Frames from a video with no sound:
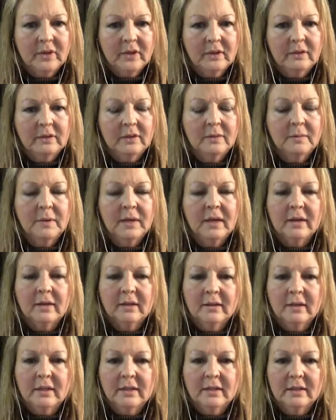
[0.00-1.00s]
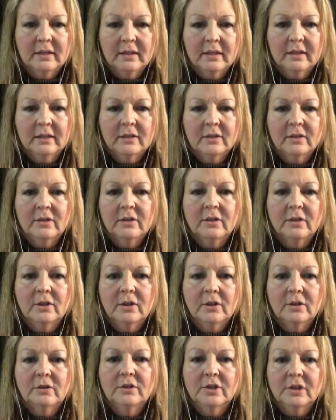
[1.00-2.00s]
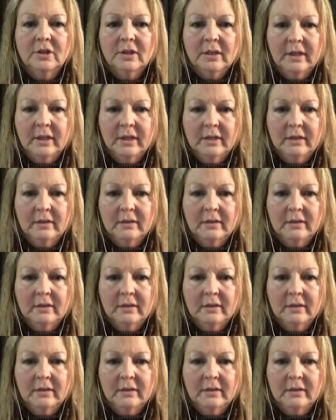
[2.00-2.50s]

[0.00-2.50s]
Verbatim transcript: to be authentic and to negotiate